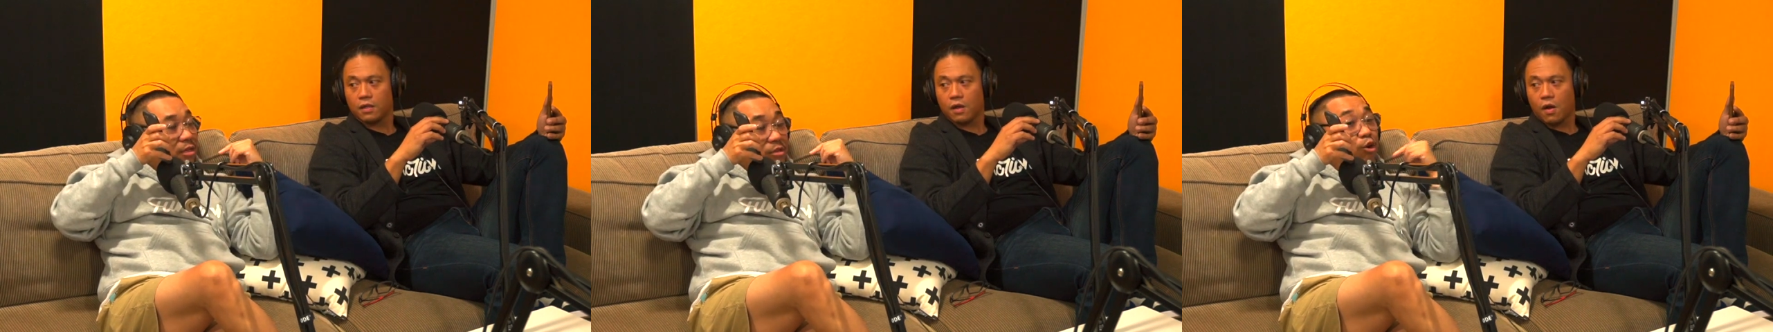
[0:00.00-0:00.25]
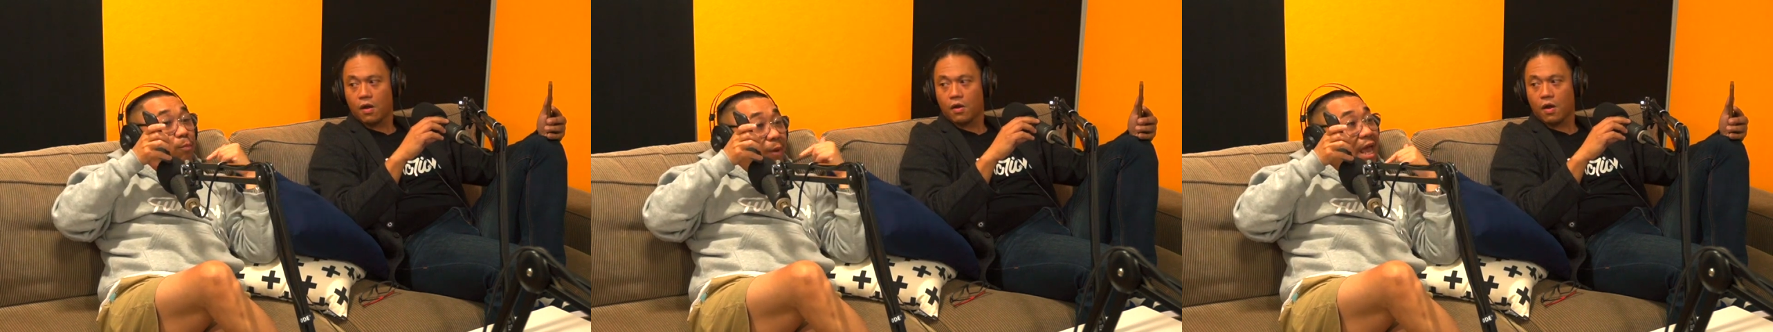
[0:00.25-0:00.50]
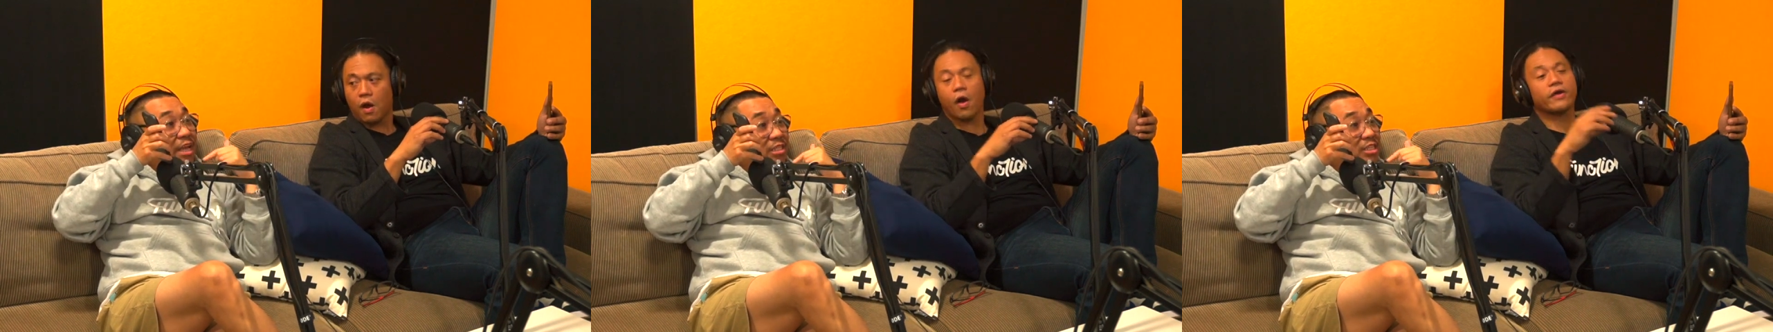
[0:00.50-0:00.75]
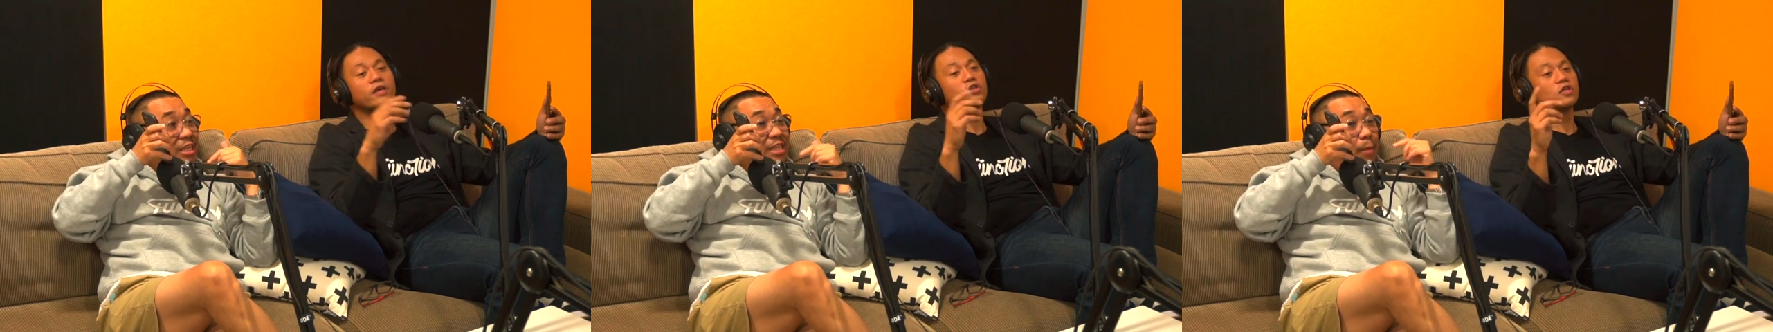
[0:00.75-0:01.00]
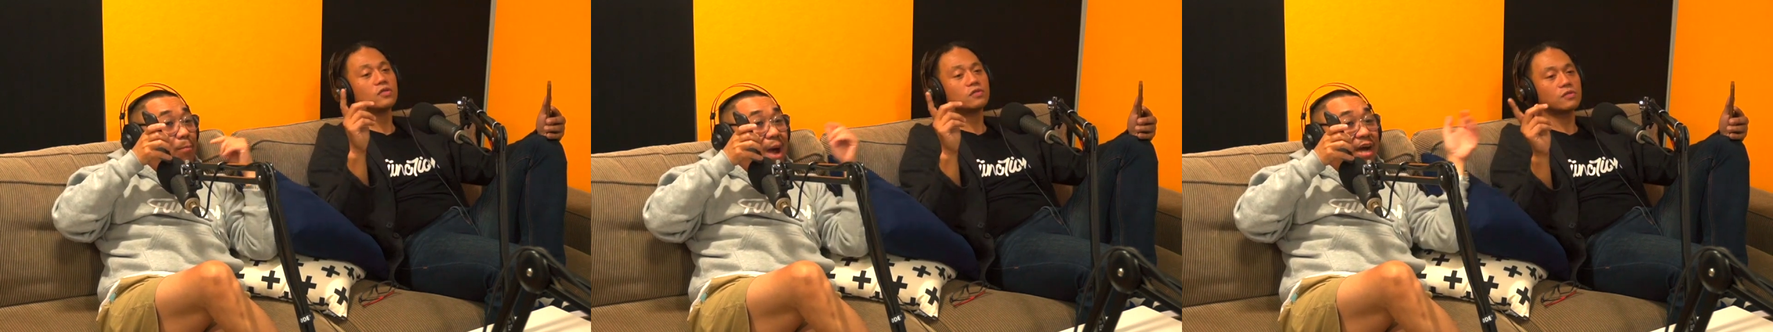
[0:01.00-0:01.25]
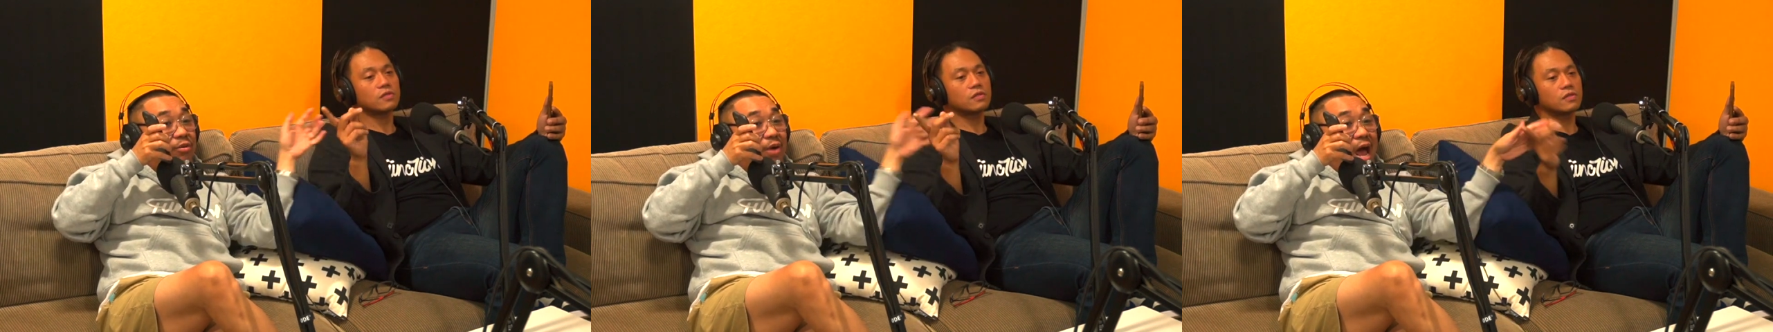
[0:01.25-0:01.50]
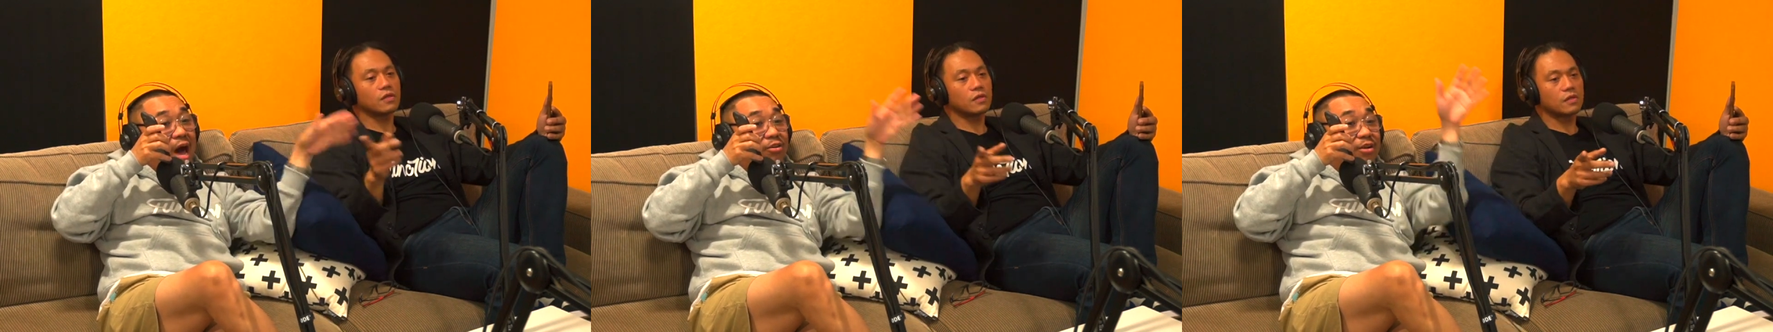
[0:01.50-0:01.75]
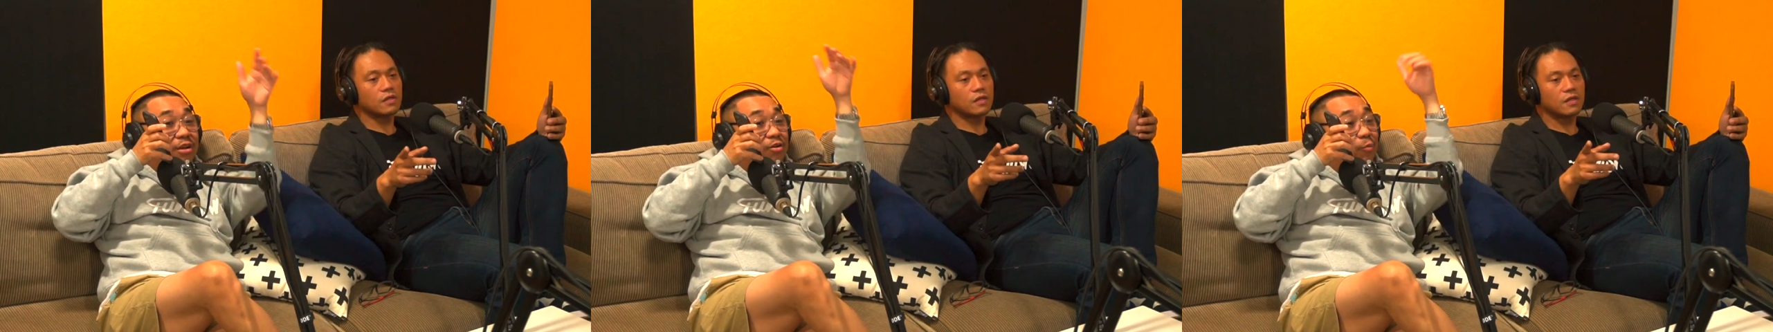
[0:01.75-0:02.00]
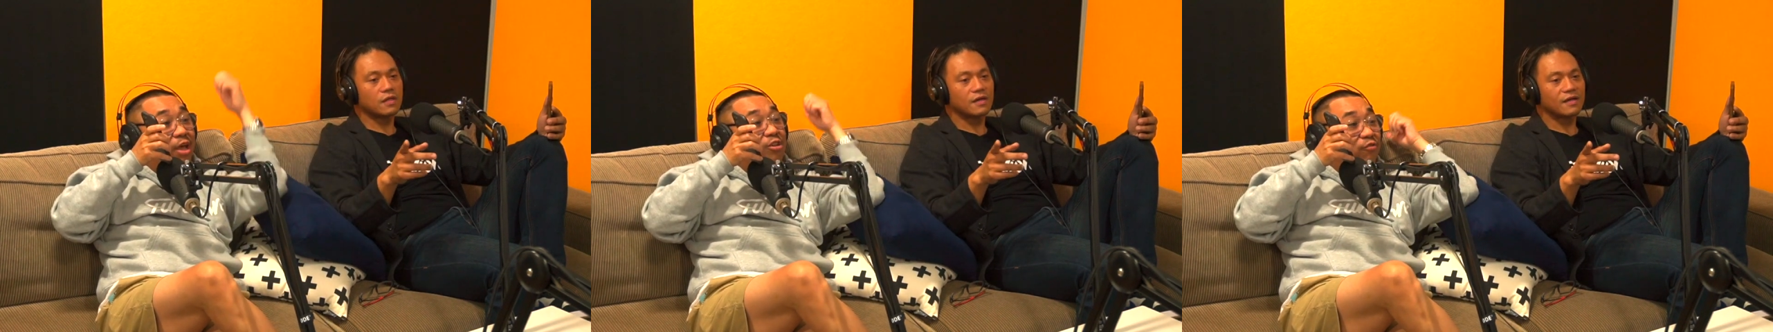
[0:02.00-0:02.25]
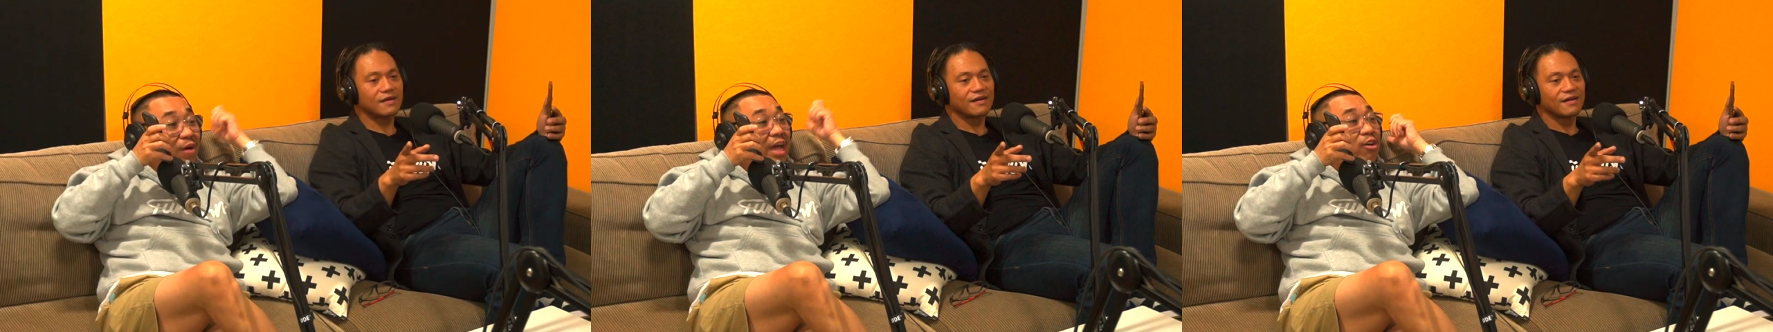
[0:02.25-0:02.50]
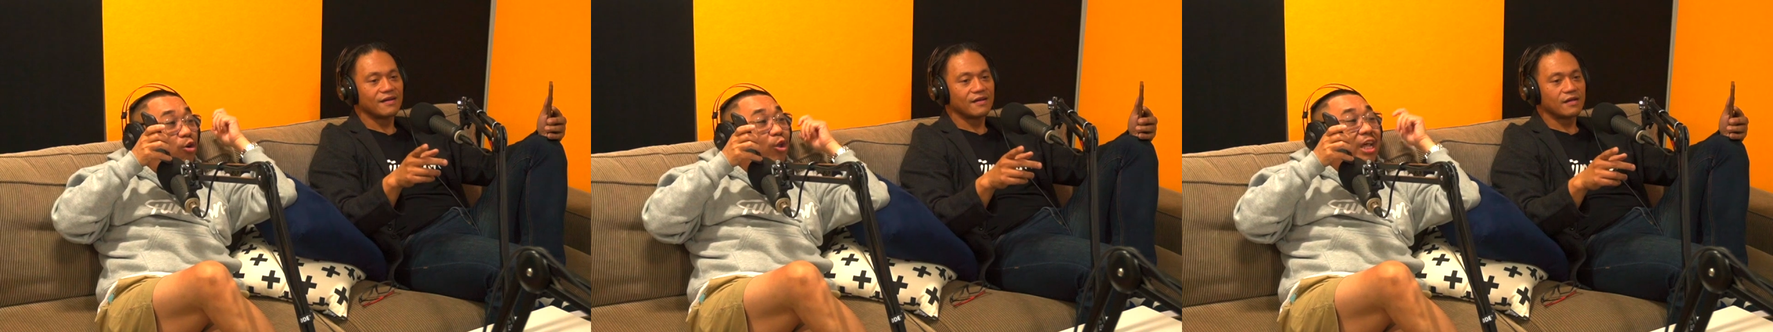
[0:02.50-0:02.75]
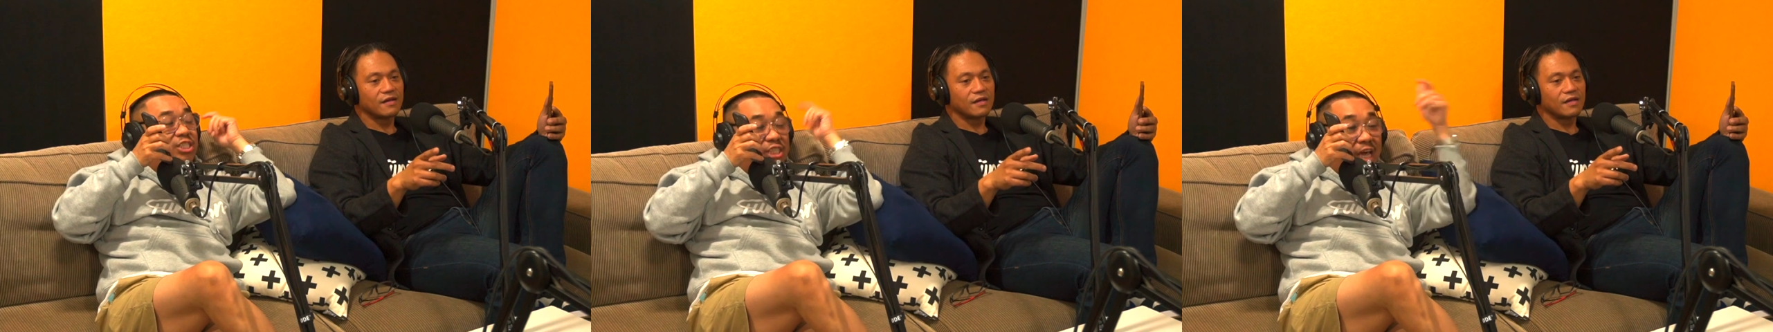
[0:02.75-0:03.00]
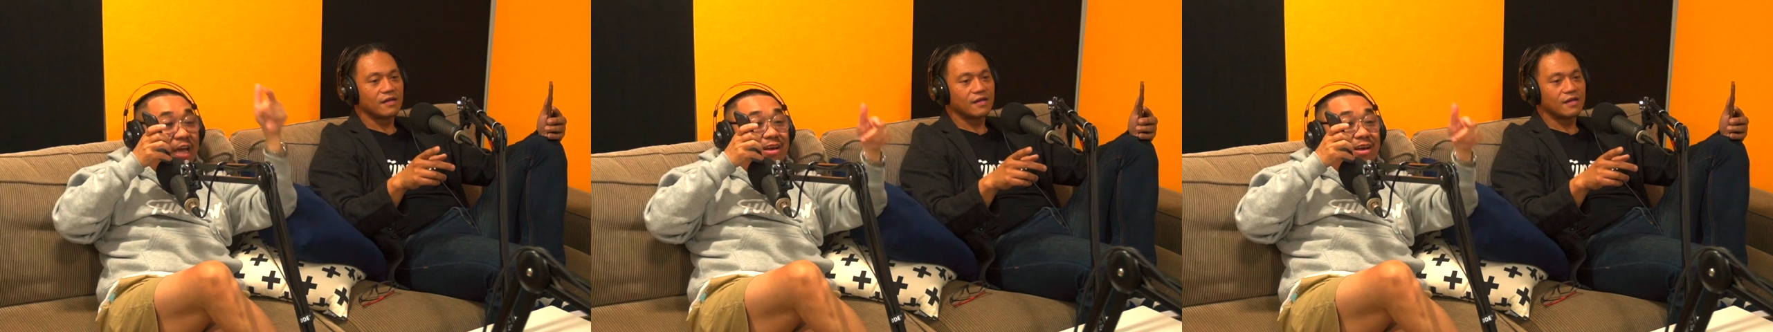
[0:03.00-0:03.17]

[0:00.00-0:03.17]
Speaker 1: you play oh, this you... in the background when you fucking call a chick.